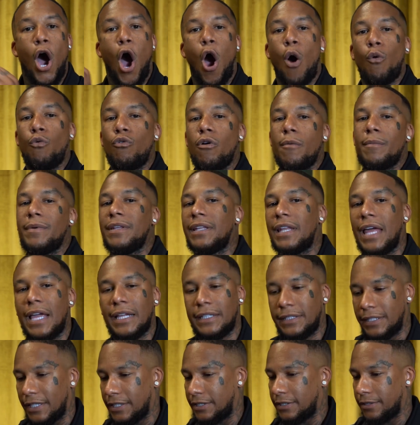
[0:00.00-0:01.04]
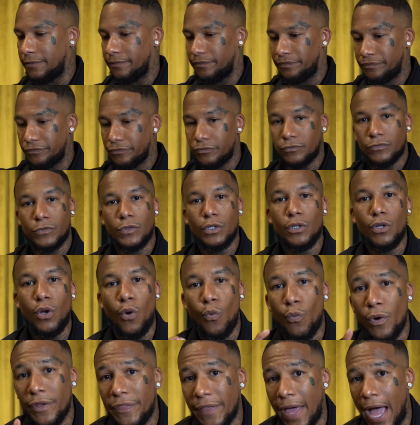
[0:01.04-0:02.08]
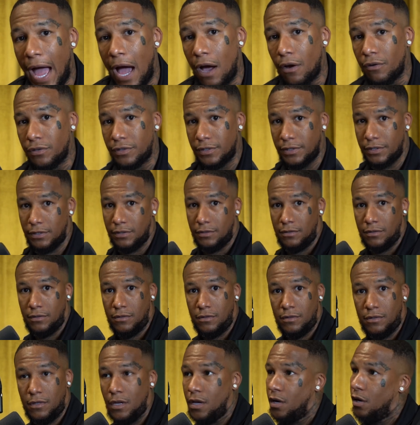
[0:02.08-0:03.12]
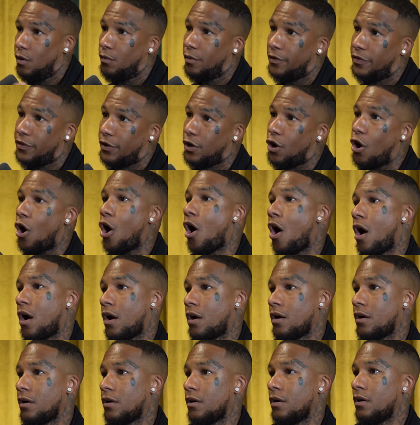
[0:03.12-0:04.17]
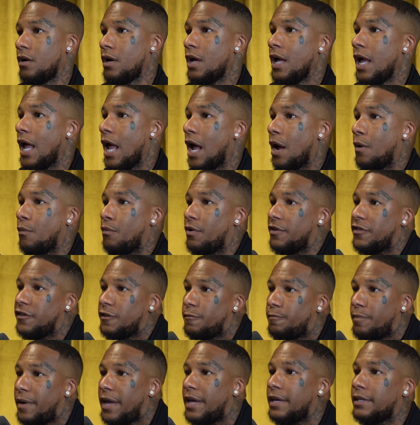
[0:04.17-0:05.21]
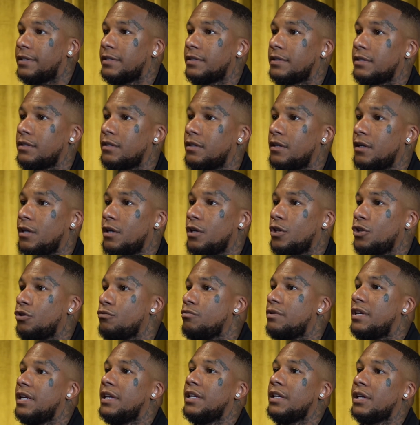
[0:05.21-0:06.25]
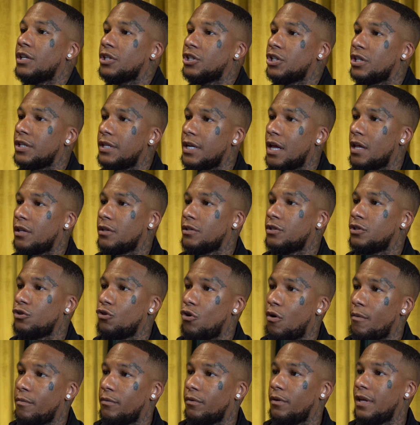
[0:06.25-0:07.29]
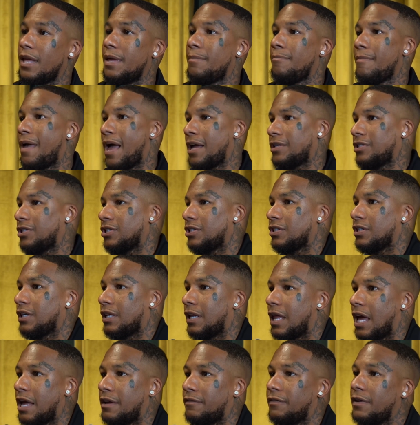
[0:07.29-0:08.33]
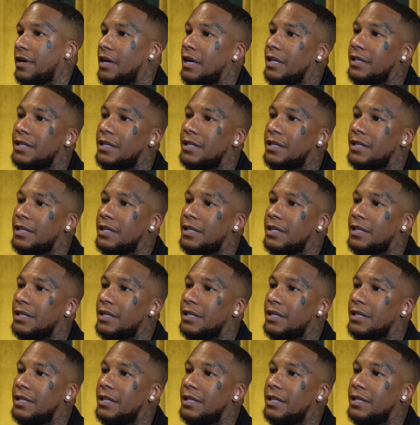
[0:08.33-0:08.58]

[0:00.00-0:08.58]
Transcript: A woman like this with a house, with a car, and with space, you getting a Chanel is normal. It matches your life.